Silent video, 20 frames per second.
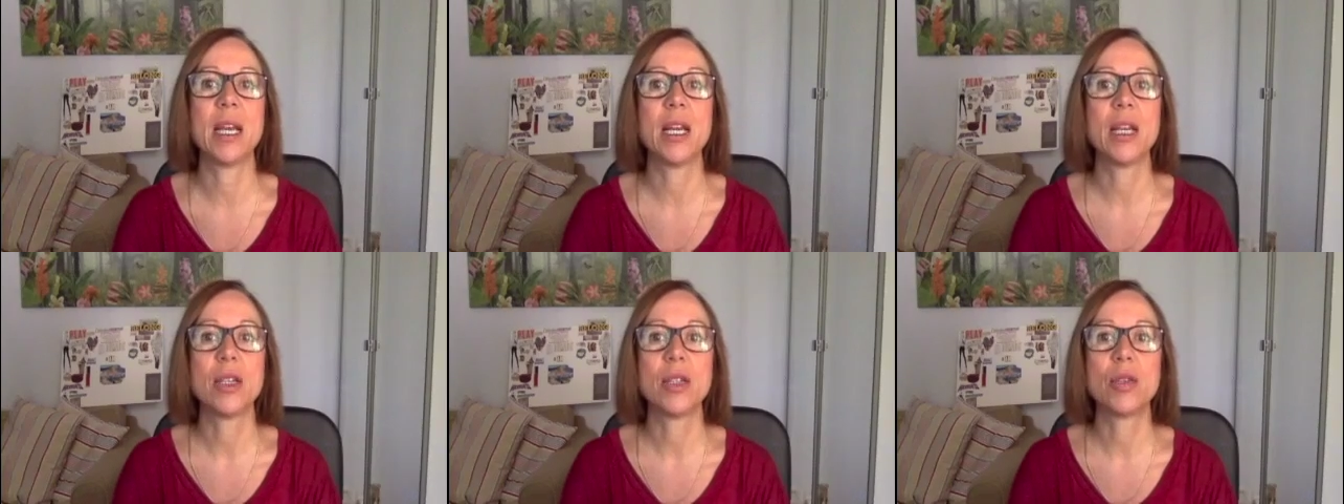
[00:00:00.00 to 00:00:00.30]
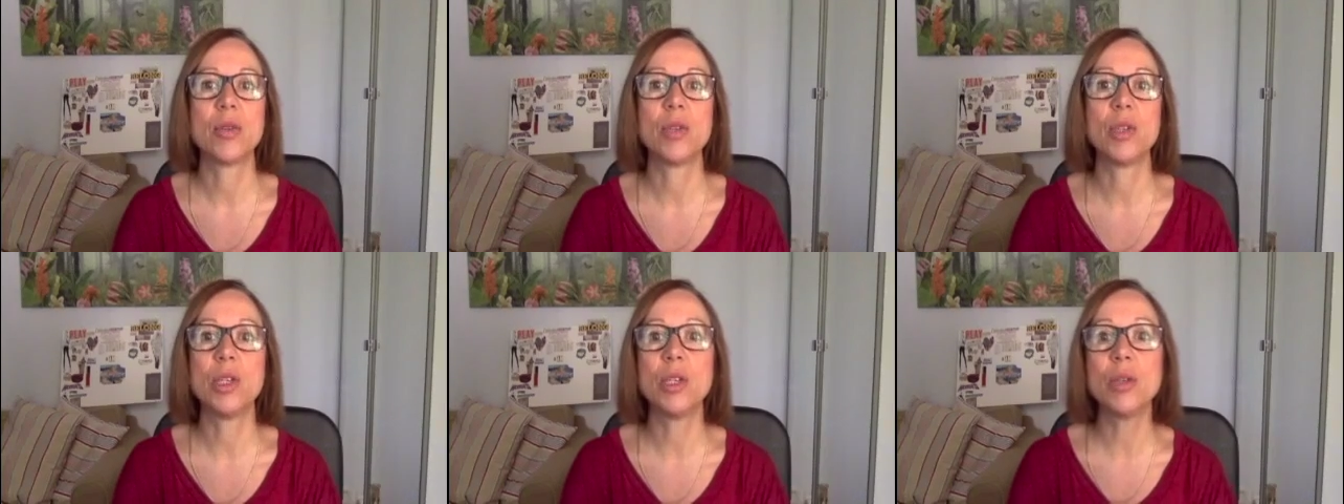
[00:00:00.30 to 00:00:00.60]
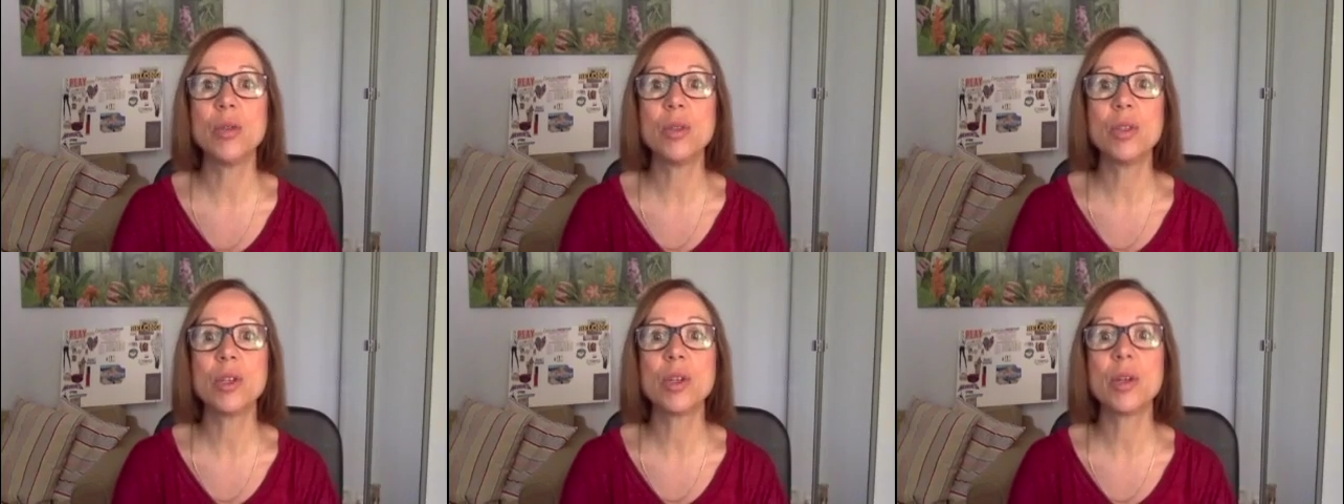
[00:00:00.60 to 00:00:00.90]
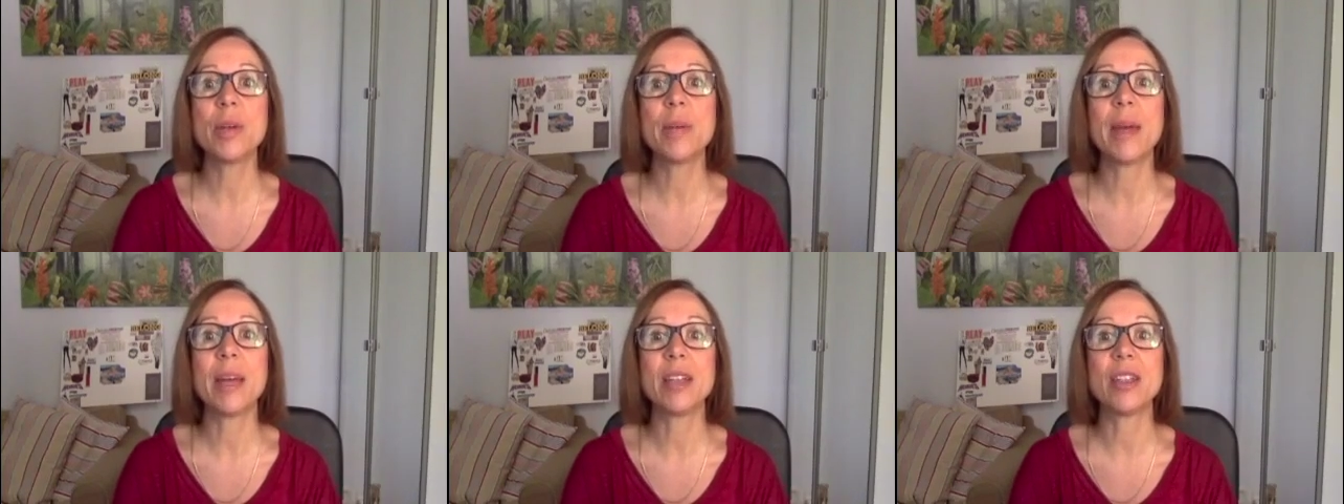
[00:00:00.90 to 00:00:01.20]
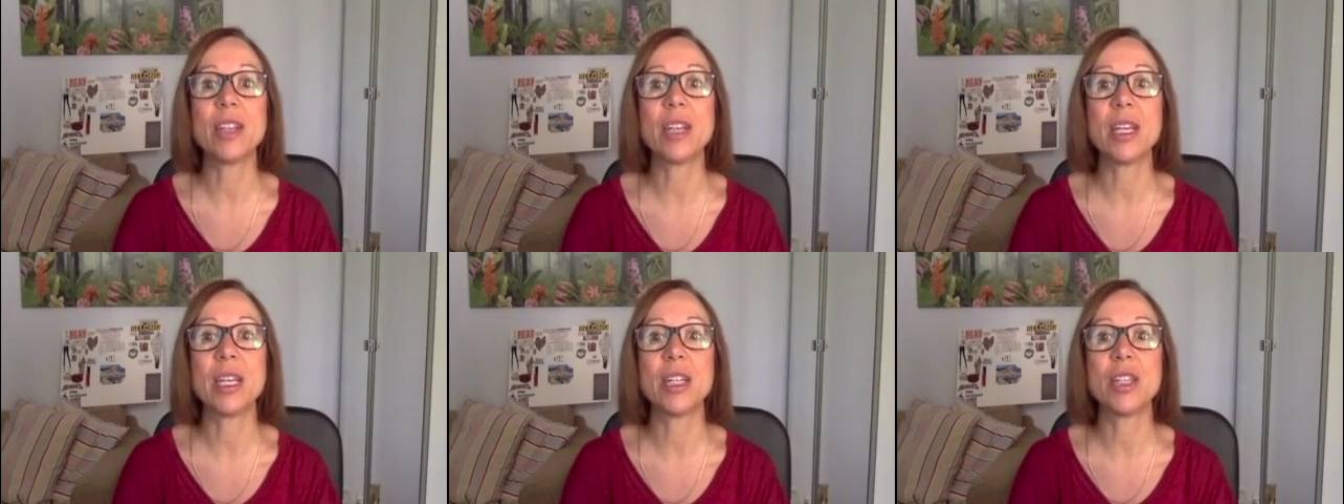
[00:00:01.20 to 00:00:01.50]
So use your
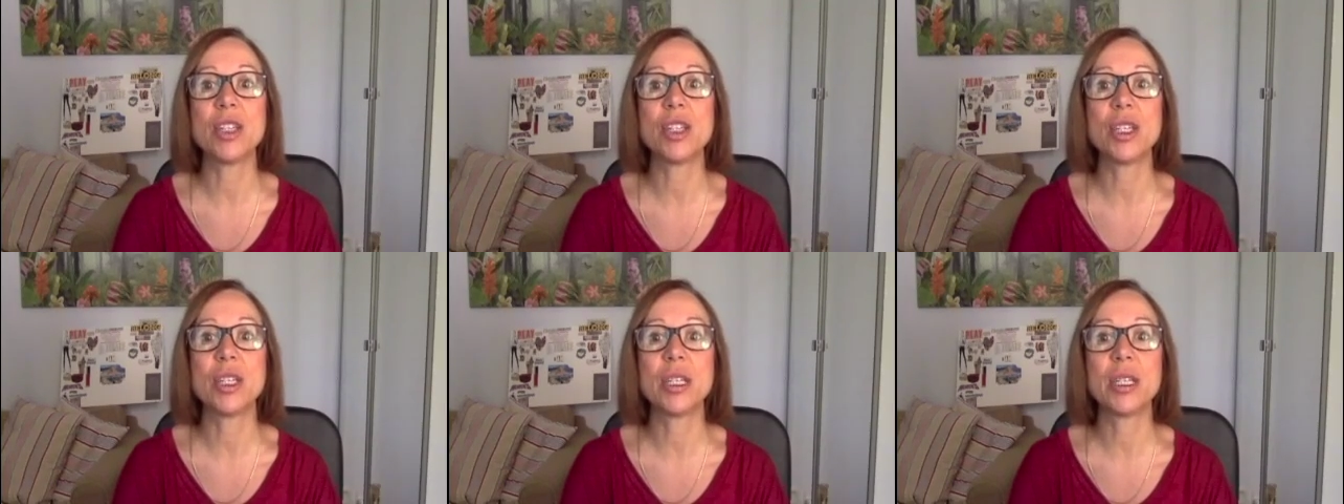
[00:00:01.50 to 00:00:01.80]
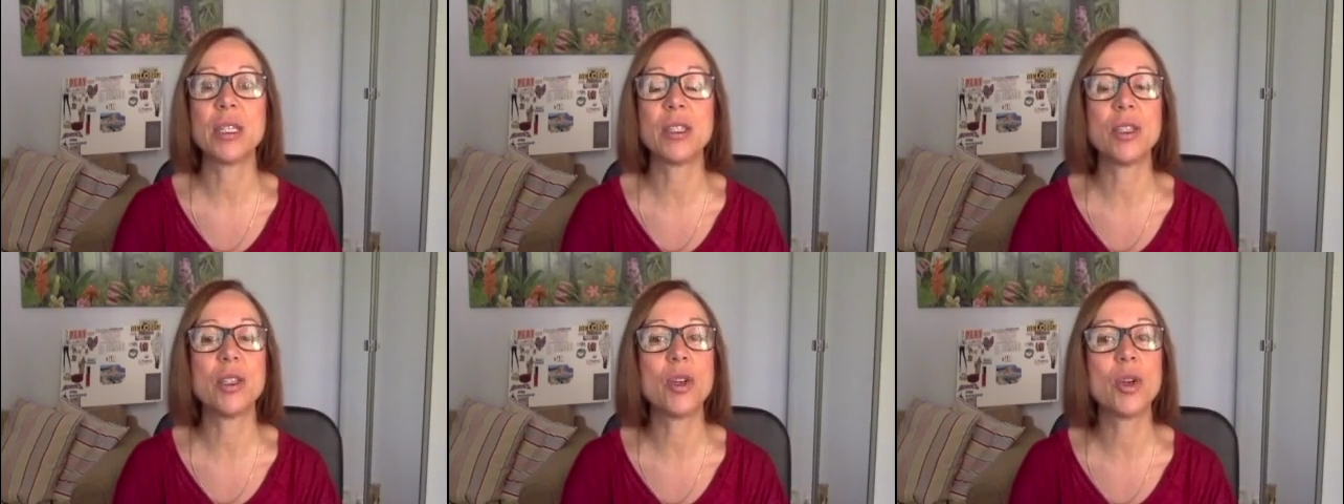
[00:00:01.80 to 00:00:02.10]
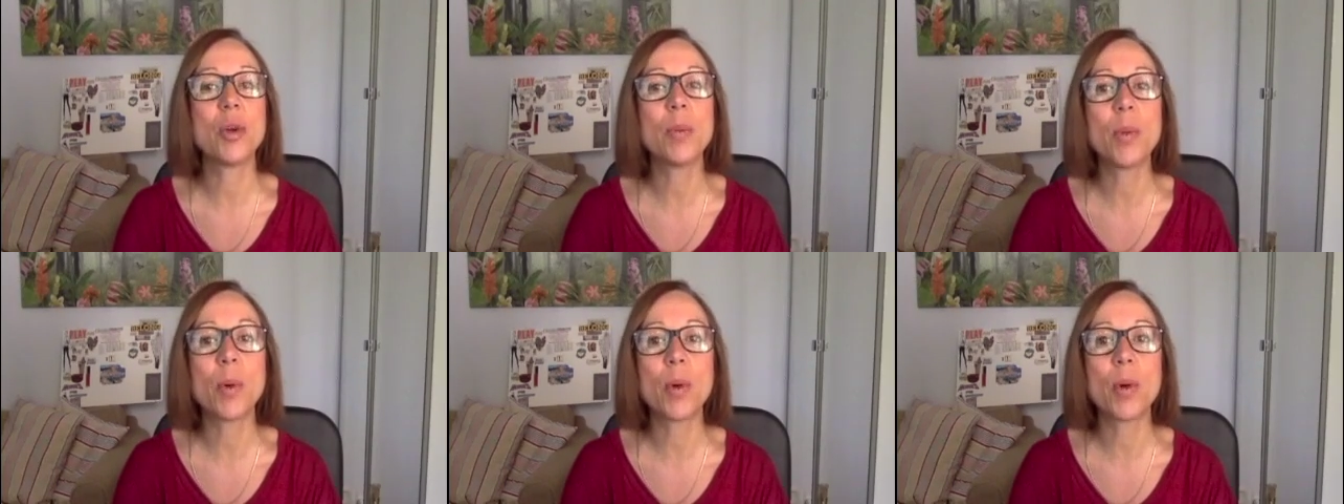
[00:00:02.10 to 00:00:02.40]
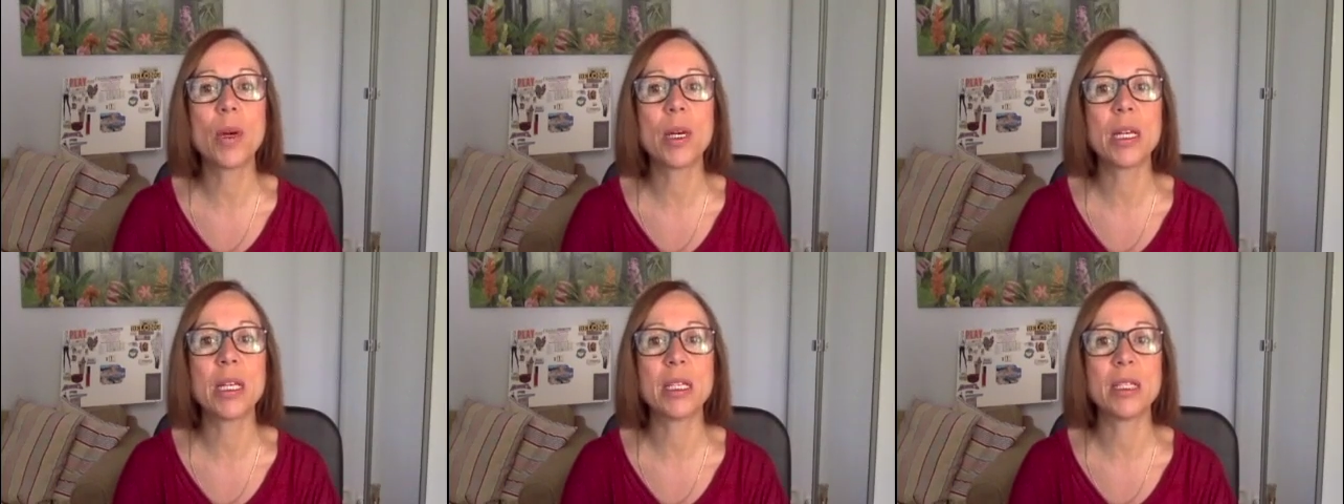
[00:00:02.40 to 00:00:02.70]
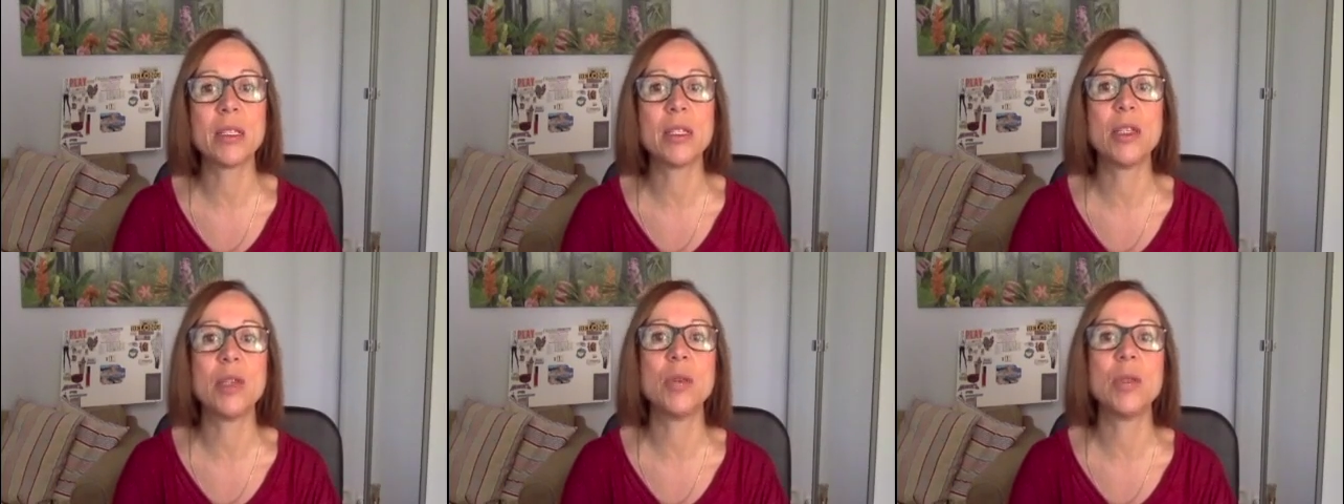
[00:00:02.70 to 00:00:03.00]
imagination because your board
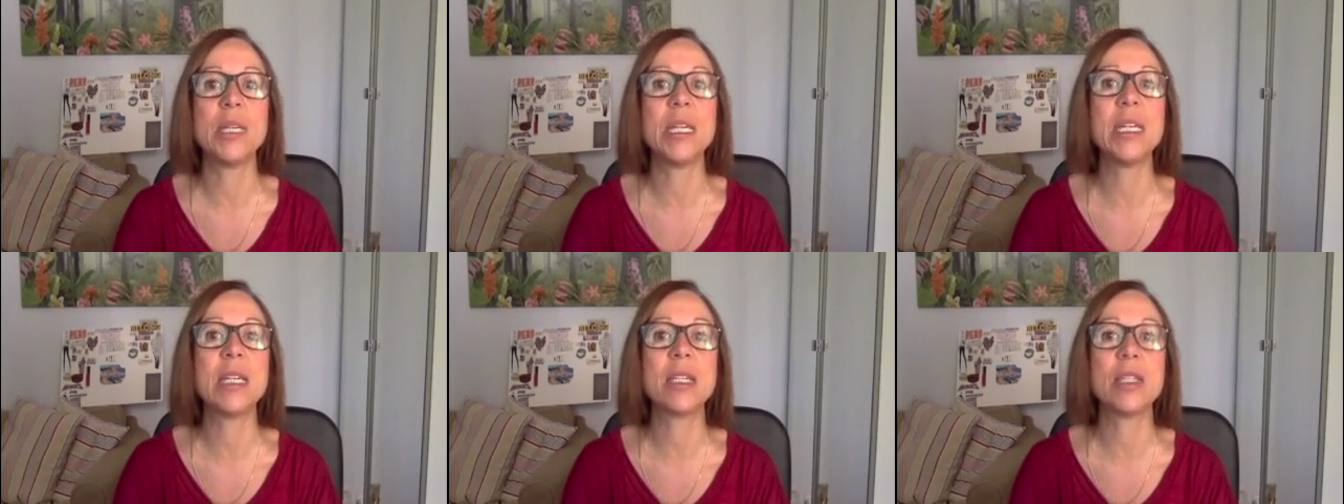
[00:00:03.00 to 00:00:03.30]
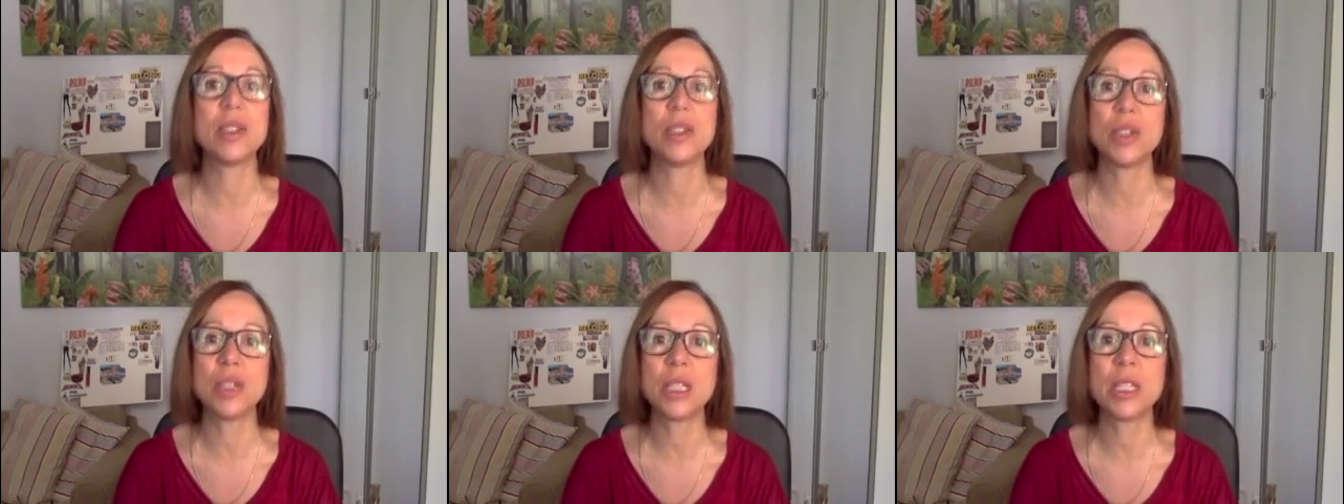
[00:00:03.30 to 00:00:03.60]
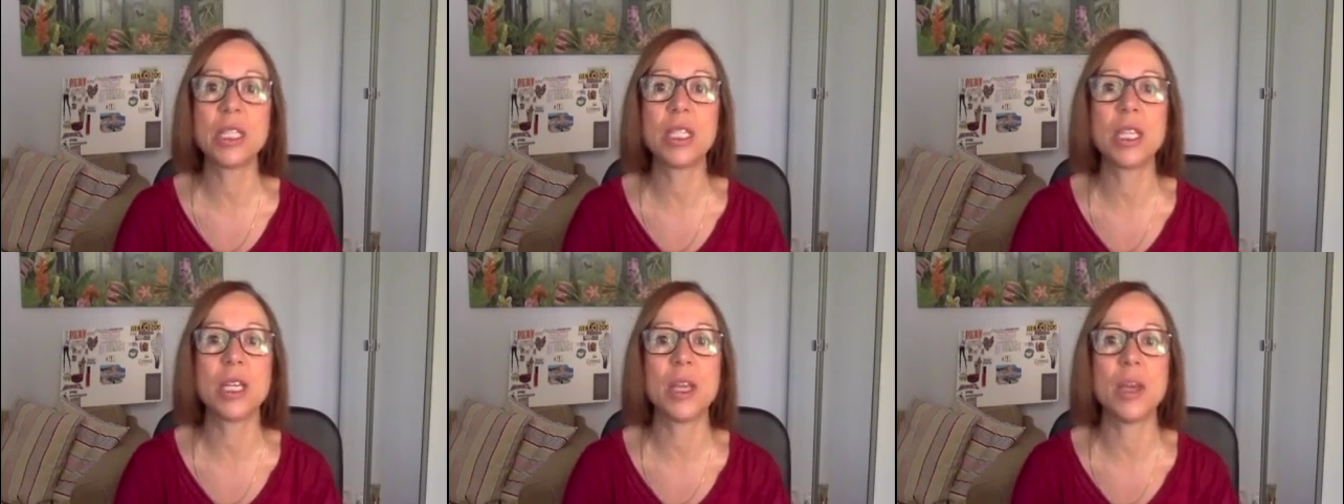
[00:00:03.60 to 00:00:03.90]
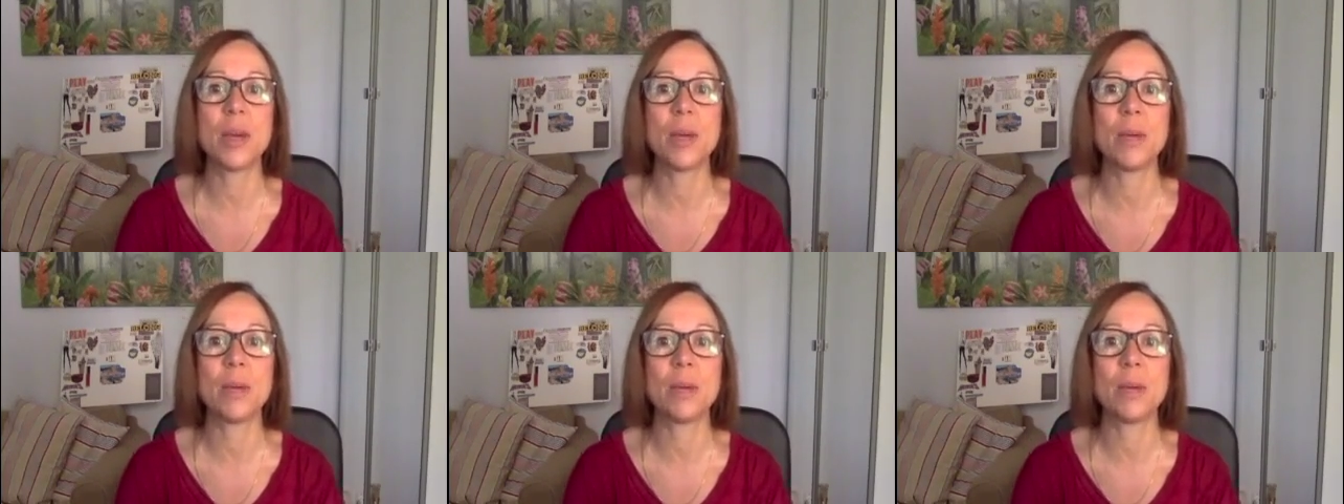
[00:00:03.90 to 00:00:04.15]
is unique just to you.